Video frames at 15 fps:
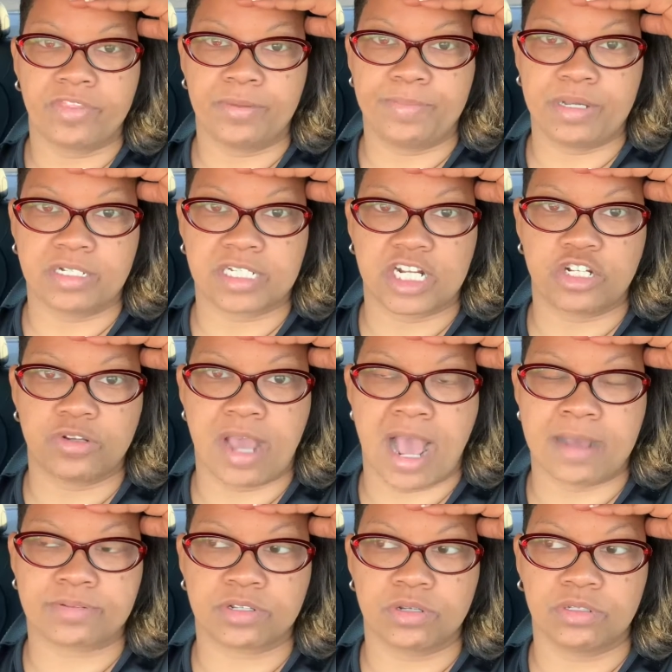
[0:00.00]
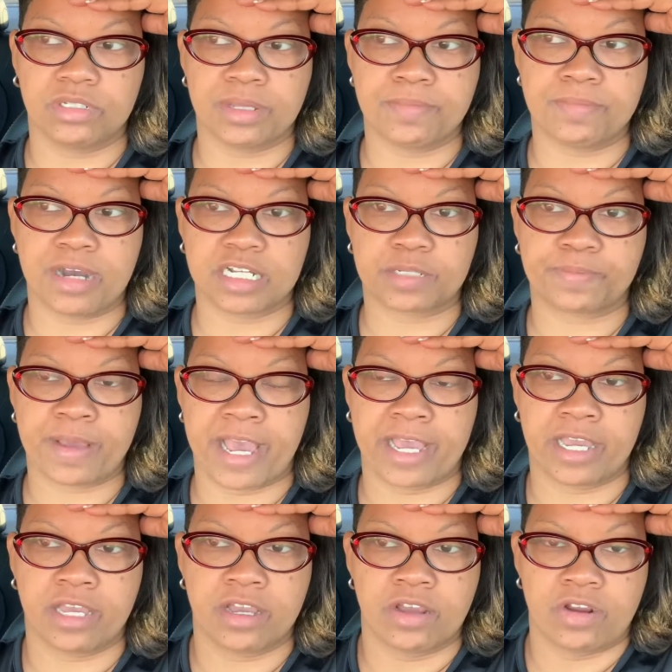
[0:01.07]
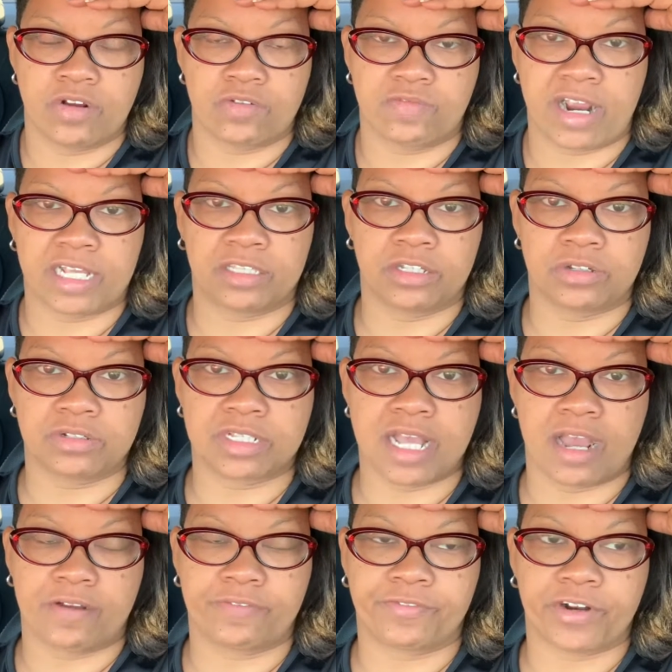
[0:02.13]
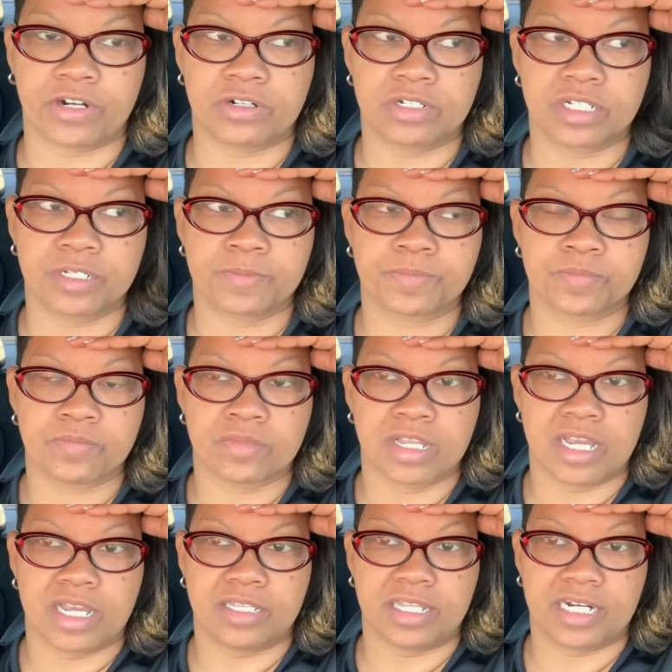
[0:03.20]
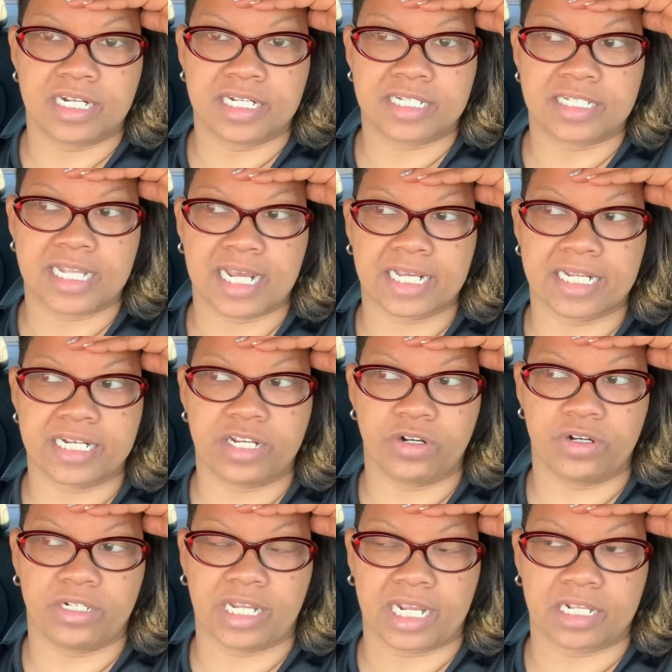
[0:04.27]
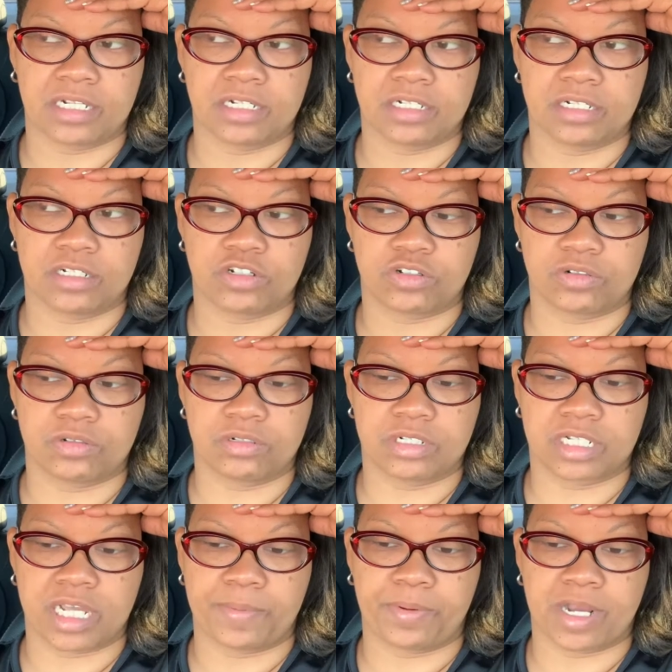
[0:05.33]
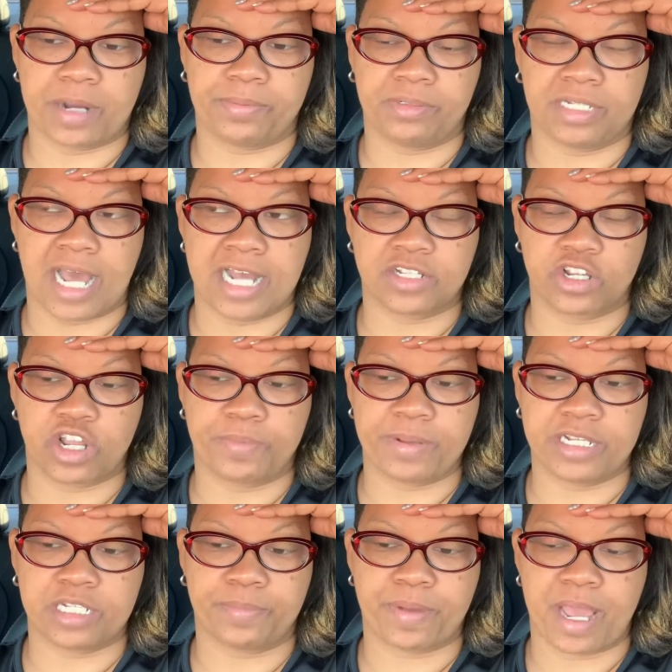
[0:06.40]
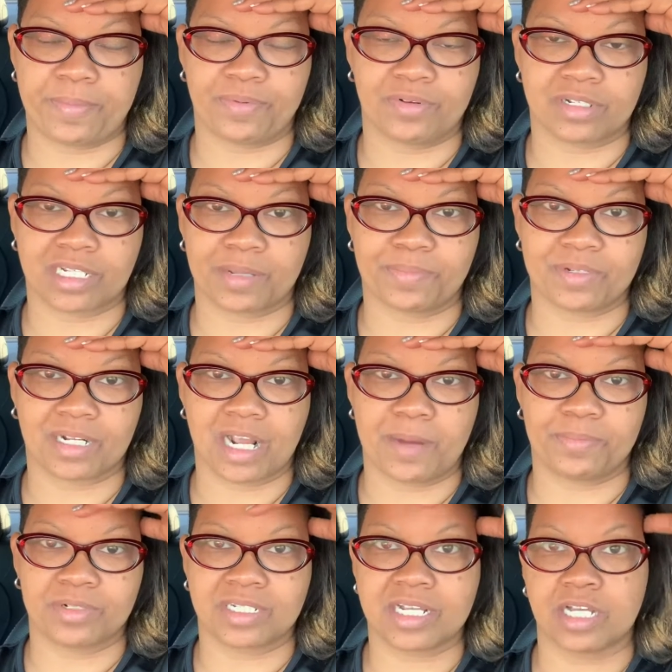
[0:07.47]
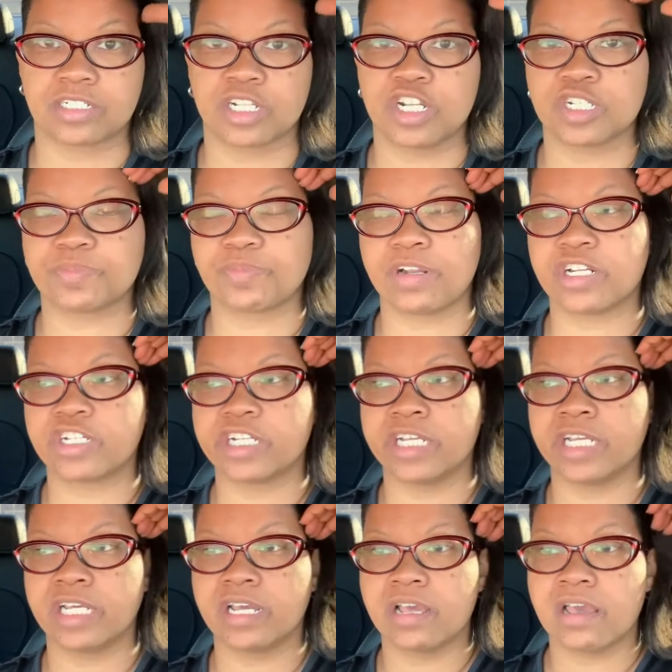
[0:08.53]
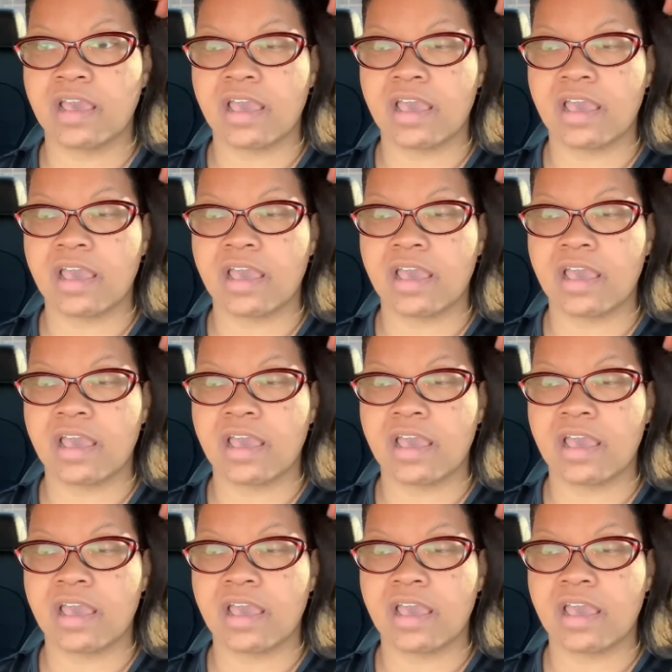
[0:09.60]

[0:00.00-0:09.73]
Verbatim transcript: The bills that you absolutely must pay, write those down first. And then in a second, like skip a couple lines on your piece of paper or skip a couple cells on your spreadsheet